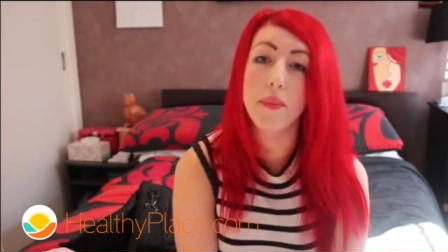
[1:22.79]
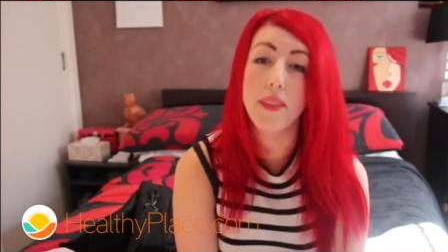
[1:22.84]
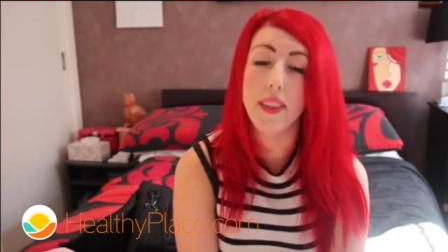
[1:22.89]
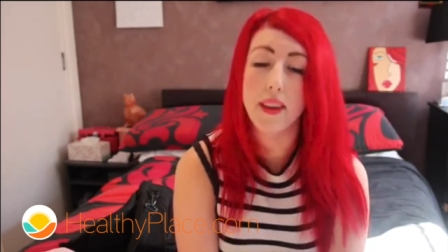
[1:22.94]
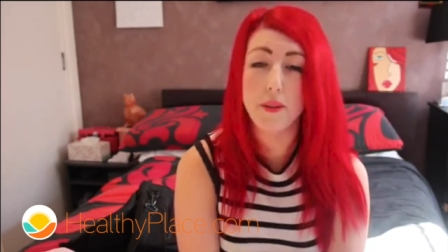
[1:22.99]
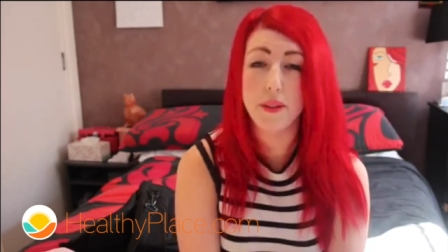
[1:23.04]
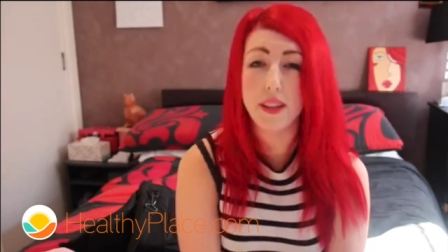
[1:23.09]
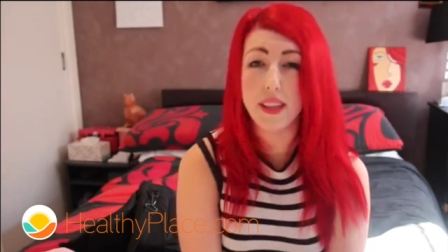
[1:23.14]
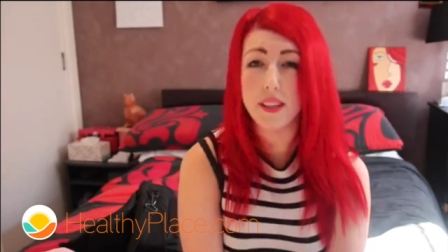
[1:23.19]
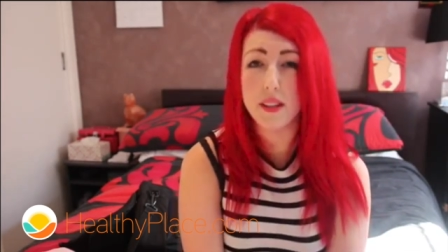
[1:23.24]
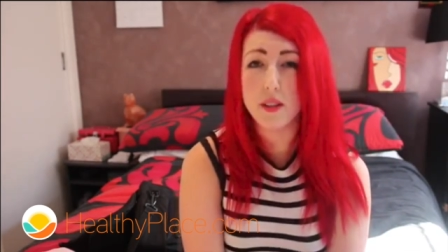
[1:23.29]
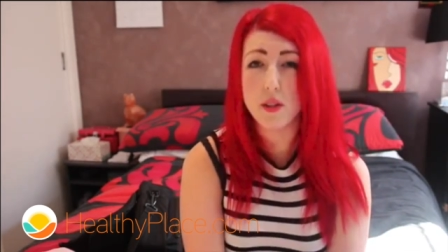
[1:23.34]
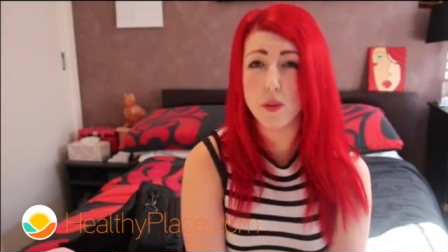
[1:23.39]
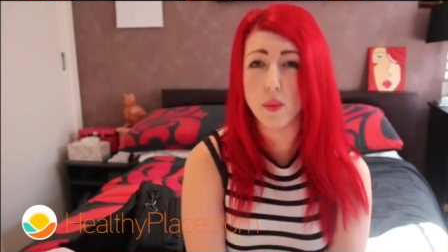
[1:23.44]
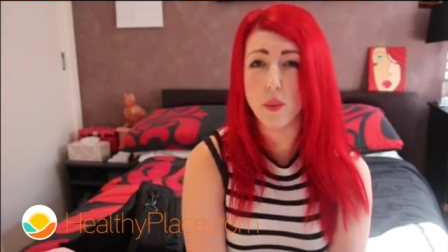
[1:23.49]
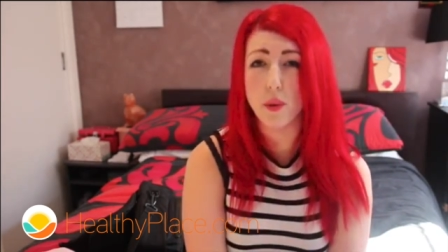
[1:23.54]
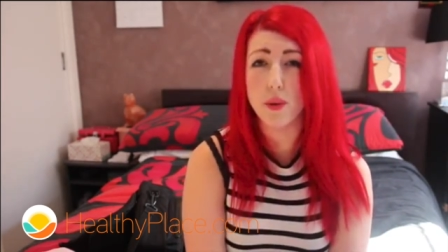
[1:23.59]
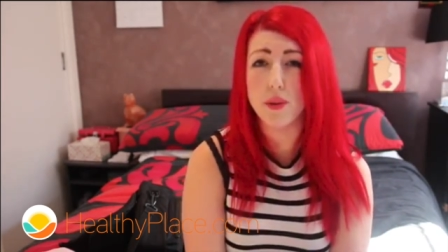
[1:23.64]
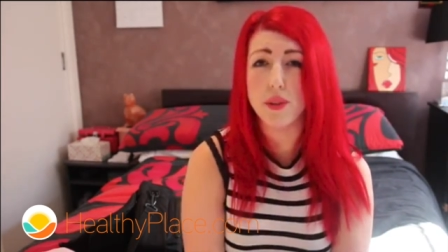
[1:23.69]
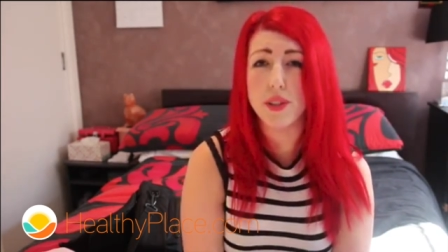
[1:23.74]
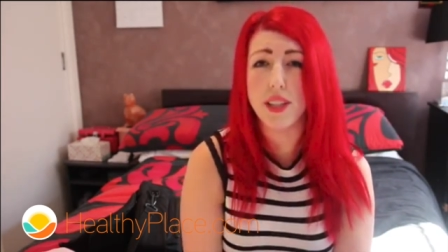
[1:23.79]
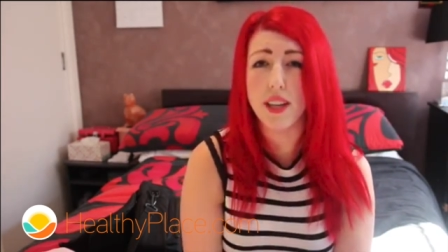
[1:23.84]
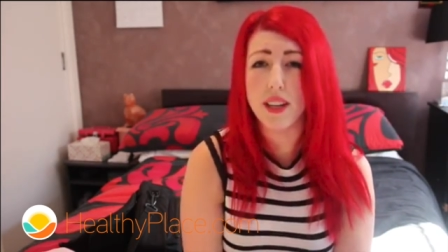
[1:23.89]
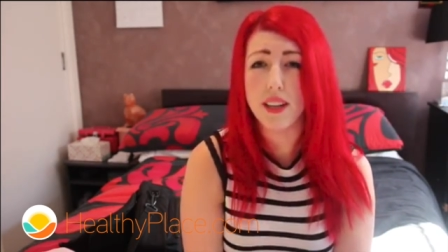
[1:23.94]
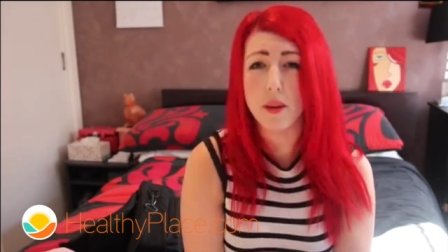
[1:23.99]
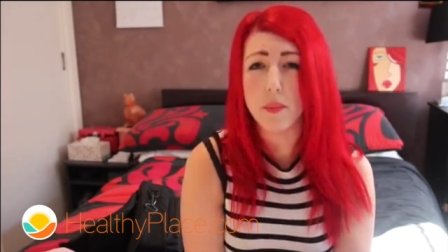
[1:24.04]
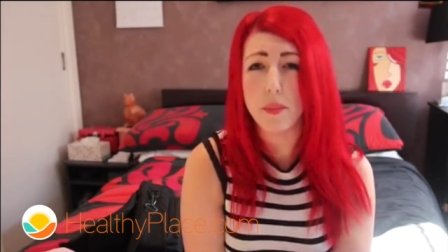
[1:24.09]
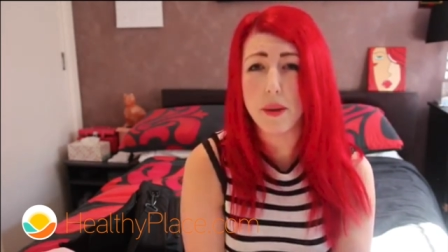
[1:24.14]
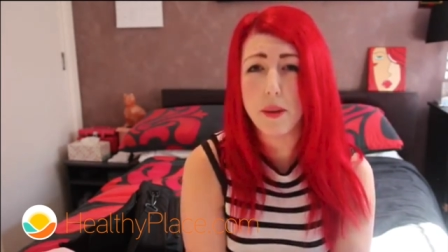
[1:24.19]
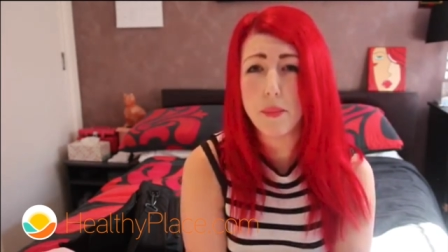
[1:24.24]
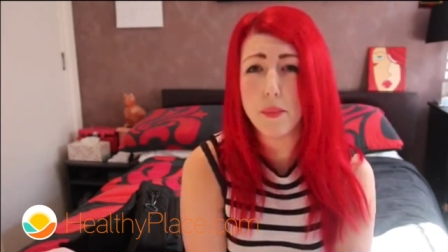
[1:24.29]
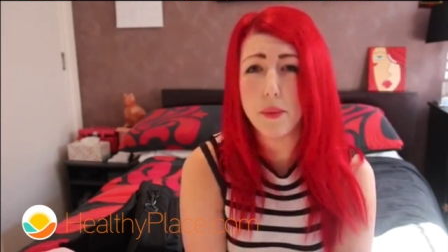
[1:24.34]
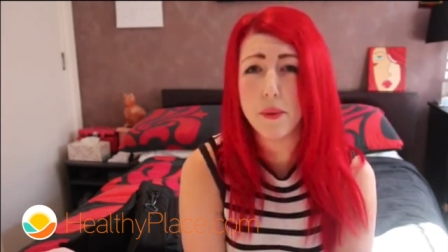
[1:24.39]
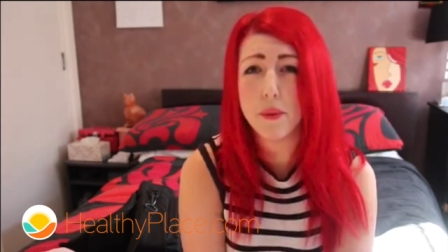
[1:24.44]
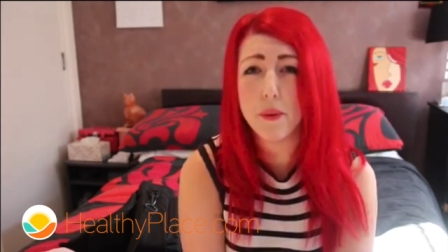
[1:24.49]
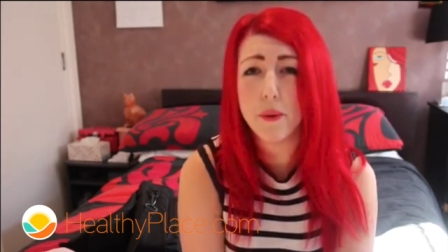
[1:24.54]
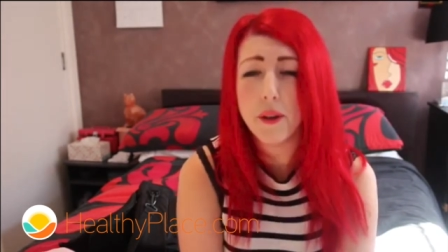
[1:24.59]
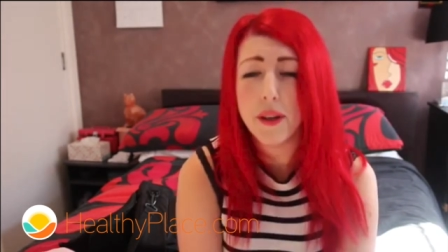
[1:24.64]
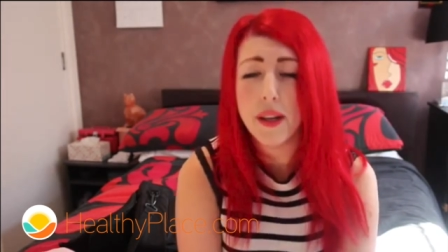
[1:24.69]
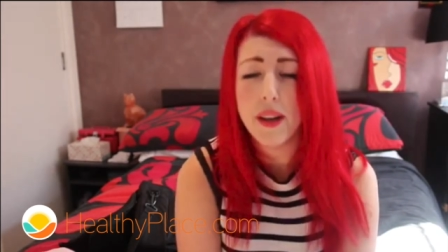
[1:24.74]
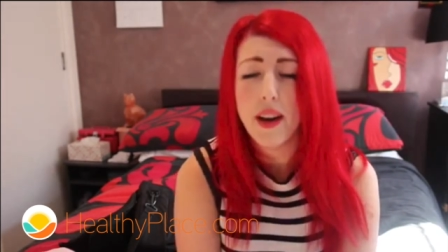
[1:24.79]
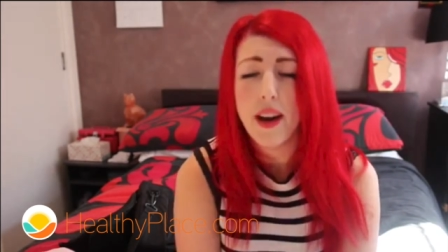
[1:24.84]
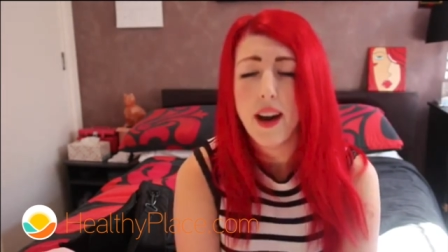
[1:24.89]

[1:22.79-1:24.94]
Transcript: They were geared towards younger people.